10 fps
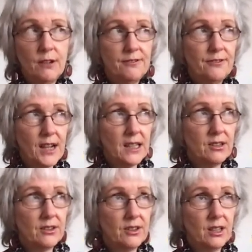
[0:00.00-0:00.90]

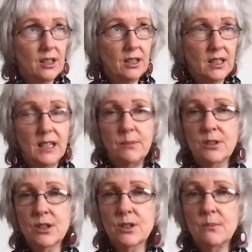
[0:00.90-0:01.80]
Faith
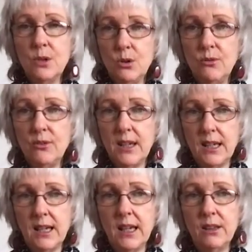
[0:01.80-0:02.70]
keeps us
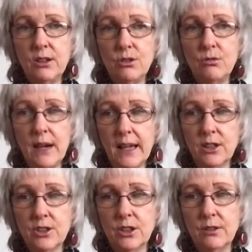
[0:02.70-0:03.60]
moving in the
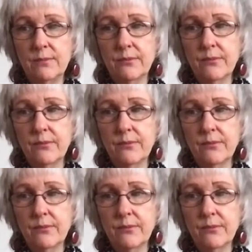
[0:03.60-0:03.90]
direction.